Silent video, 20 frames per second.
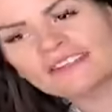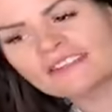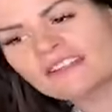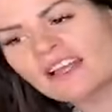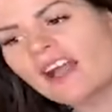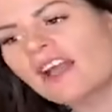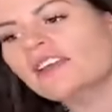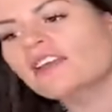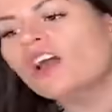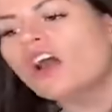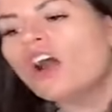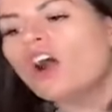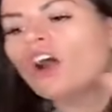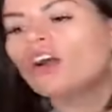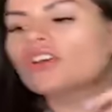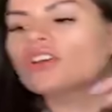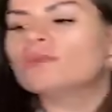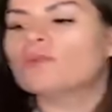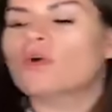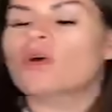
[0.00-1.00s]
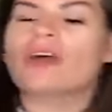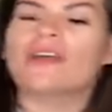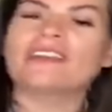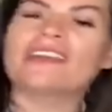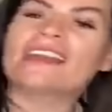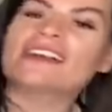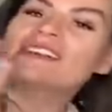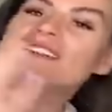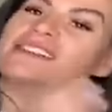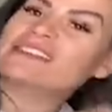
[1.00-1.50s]
side? Are you more on
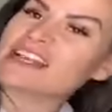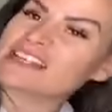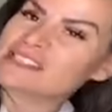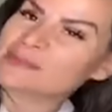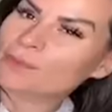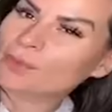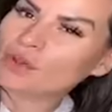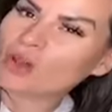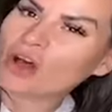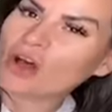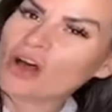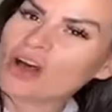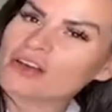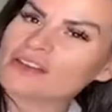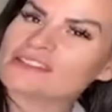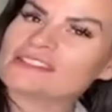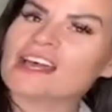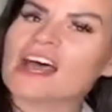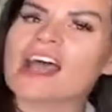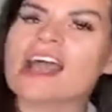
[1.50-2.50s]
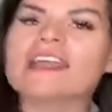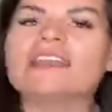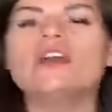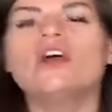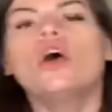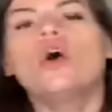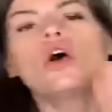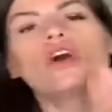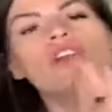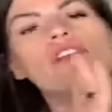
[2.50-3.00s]
the accessible to all side?
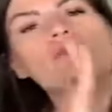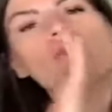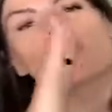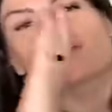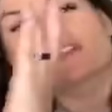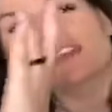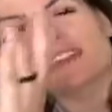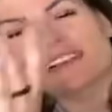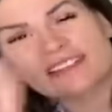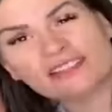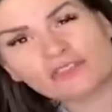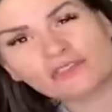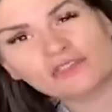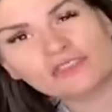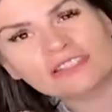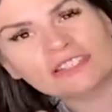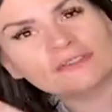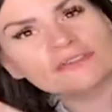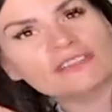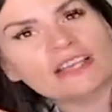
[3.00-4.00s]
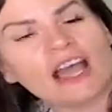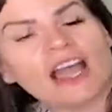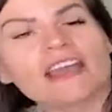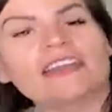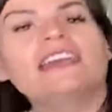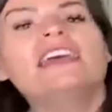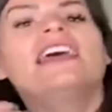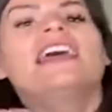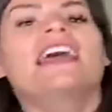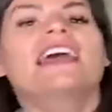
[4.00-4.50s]
Are you more on the exclusive
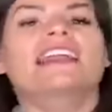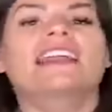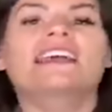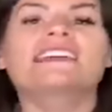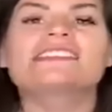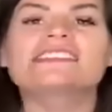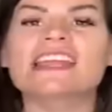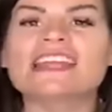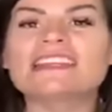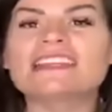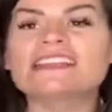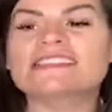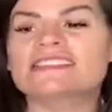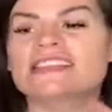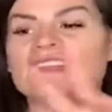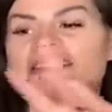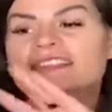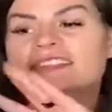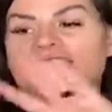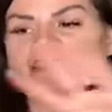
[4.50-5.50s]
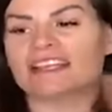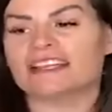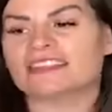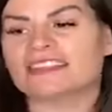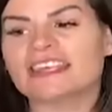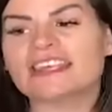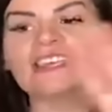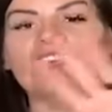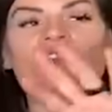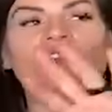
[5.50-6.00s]
side? And I say these things because I
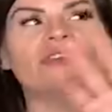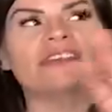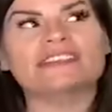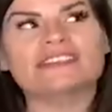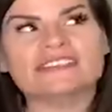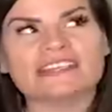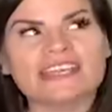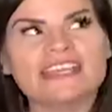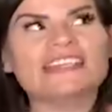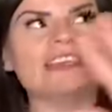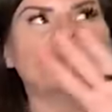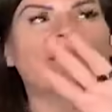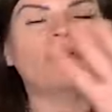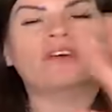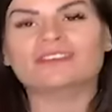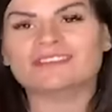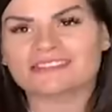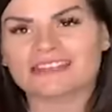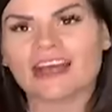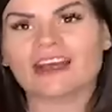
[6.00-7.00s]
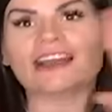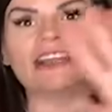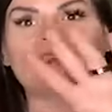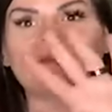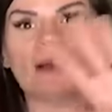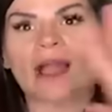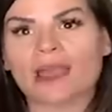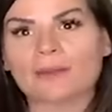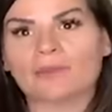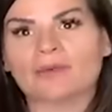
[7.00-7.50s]
think you can see the personality of
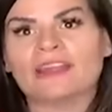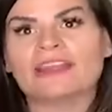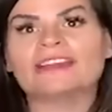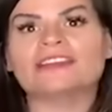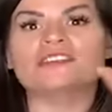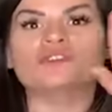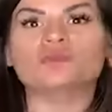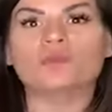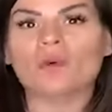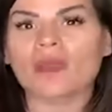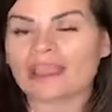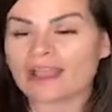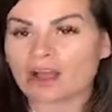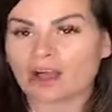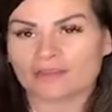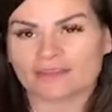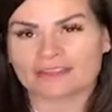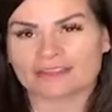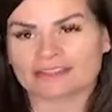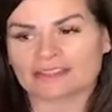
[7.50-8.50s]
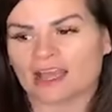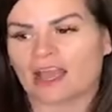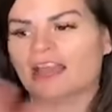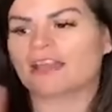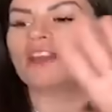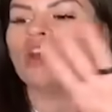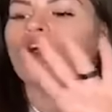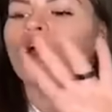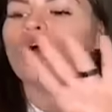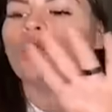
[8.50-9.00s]
my brand is way on this
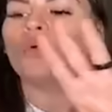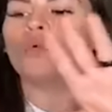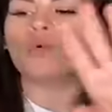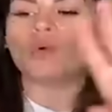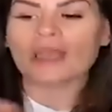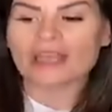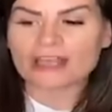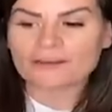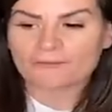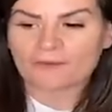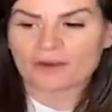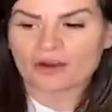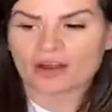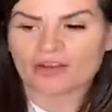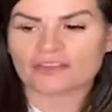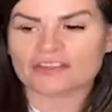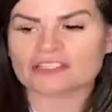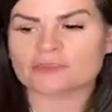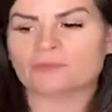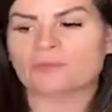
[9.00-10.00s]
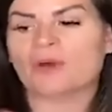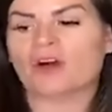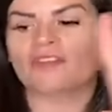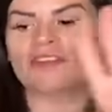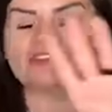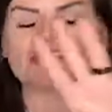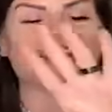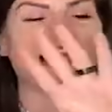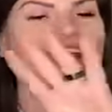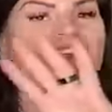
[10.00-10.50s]
side, way far on
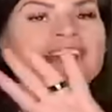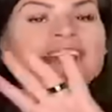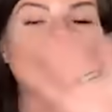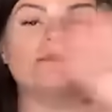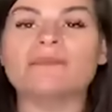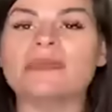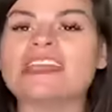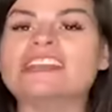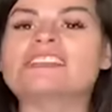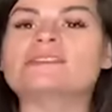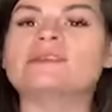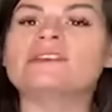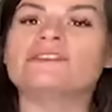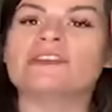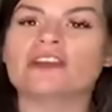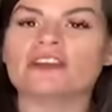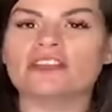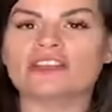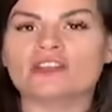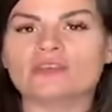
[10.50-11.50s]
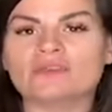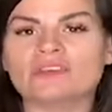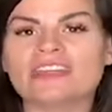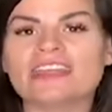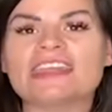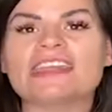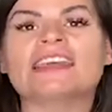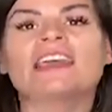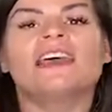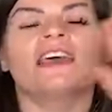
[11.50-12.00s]
this side, and it makes me very
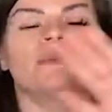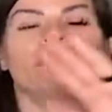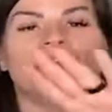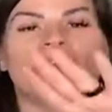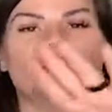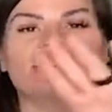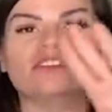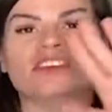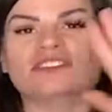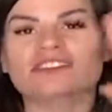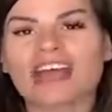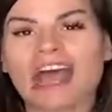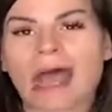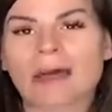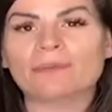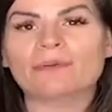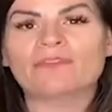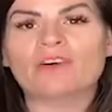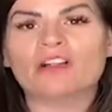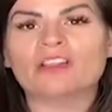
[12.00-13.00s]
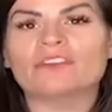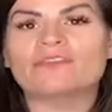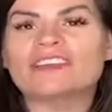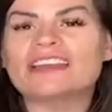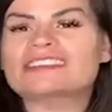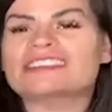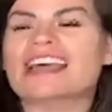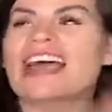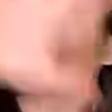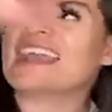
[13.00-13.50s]
unique because on top of all of
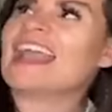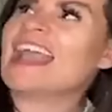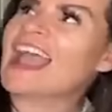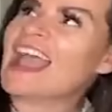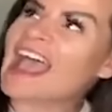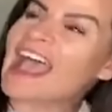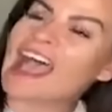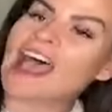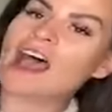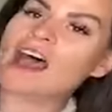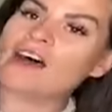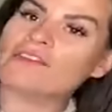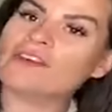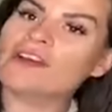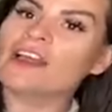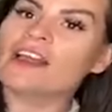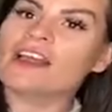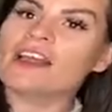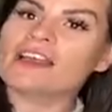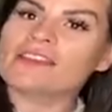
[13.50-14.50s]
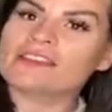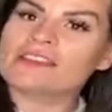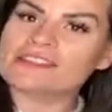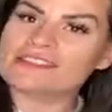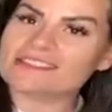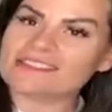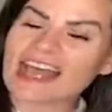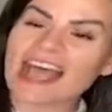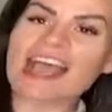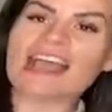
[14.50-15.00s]
this, I have the
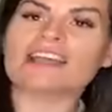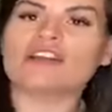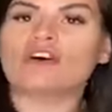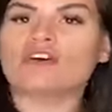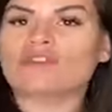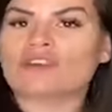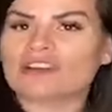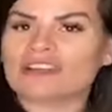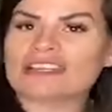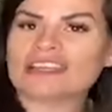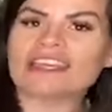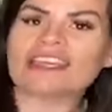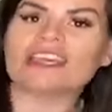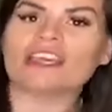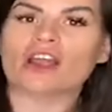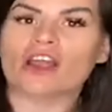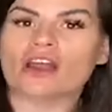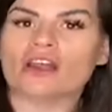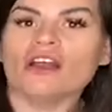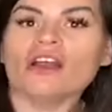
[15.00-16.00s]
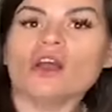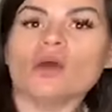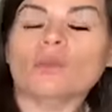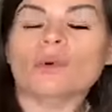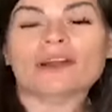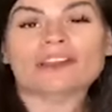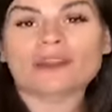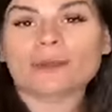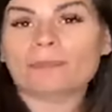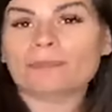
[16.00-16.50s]
side over here
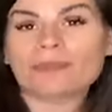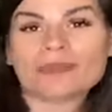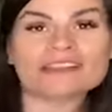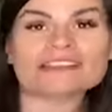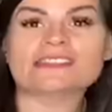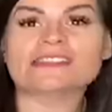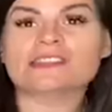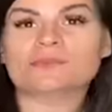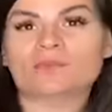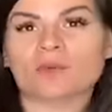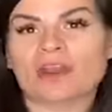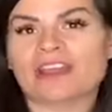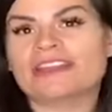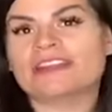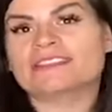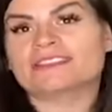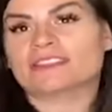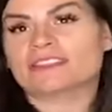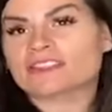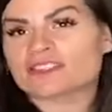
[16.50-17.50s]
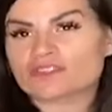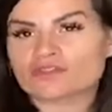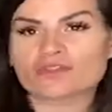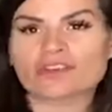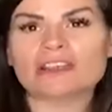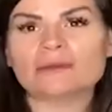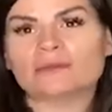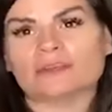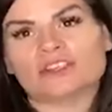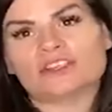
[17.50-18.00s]
where the business brain is
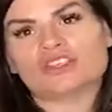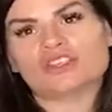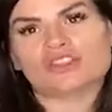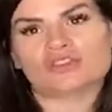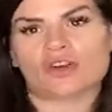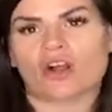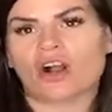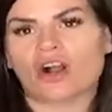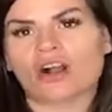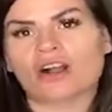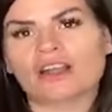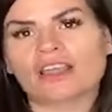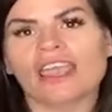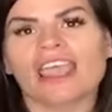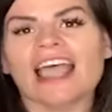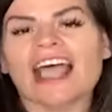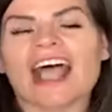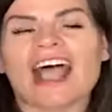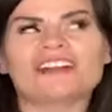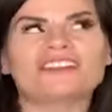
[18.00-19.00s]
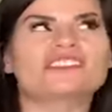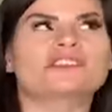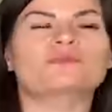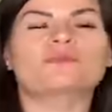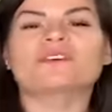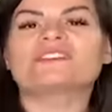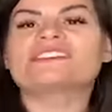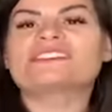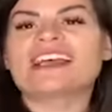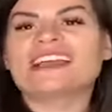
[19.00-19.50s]
extremely strong. I just
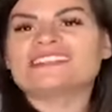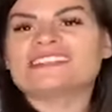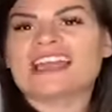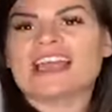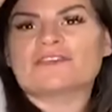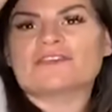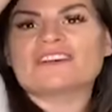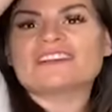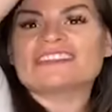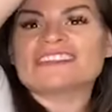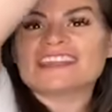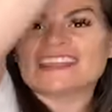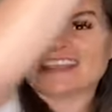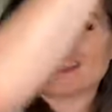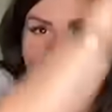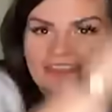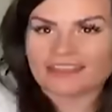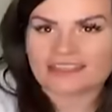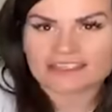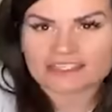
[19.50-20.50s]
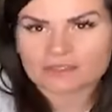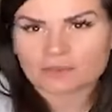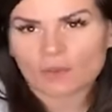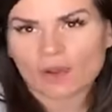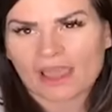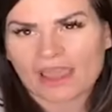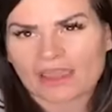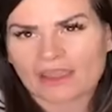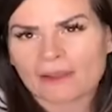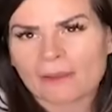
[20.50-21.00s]
present everything in this
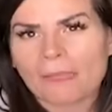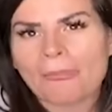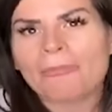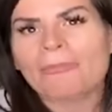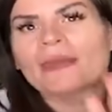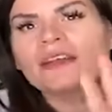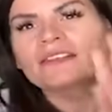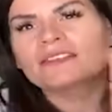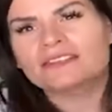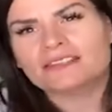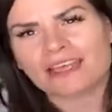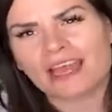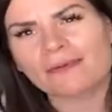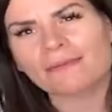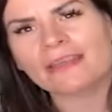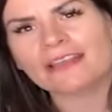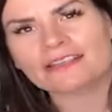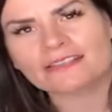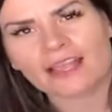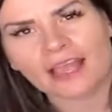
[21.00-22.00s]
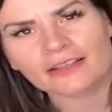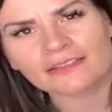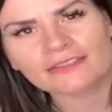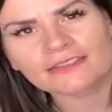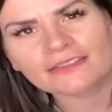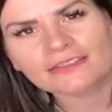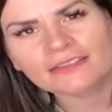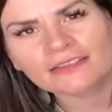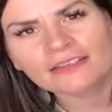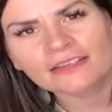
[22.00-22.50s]
way. Does that make
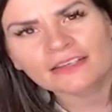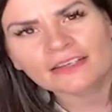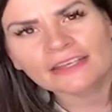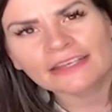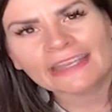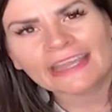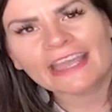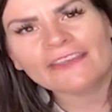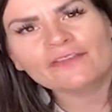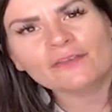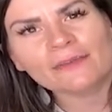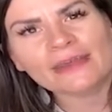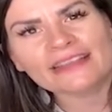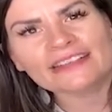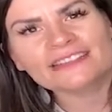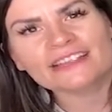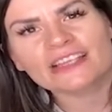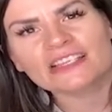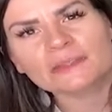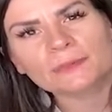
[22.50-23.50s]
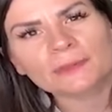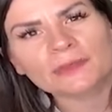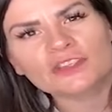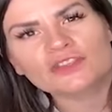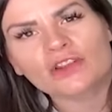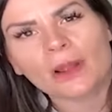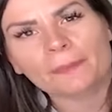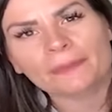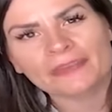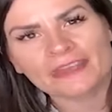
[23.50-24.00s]
sense? If it makes sense, please
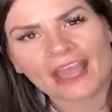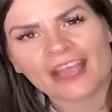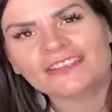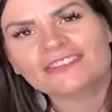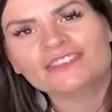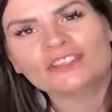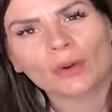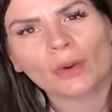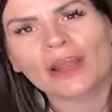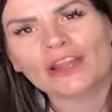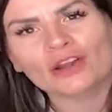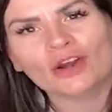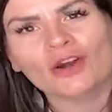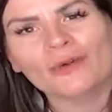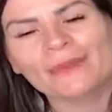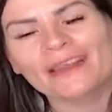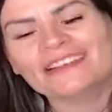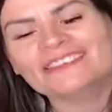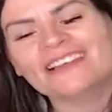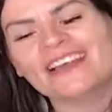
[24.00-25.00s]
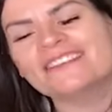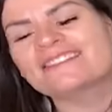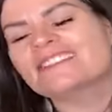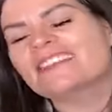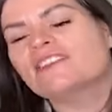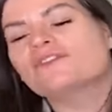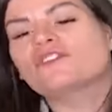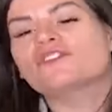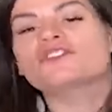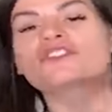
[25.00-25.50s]
drop yes so I know it makes sense. And
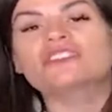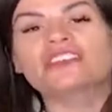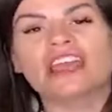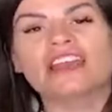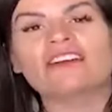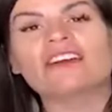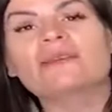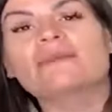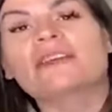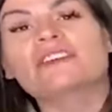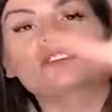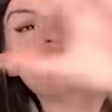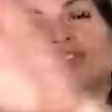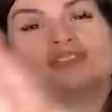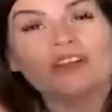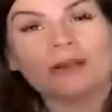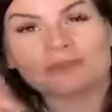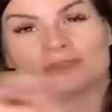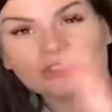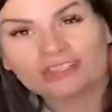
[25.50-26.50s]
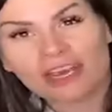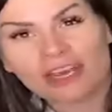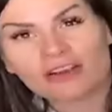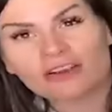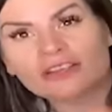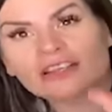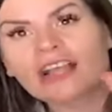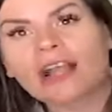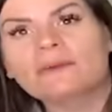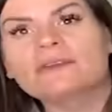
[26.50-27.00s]
if you're sharing, make sure you drop share
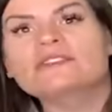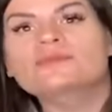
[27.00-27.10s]
in the comments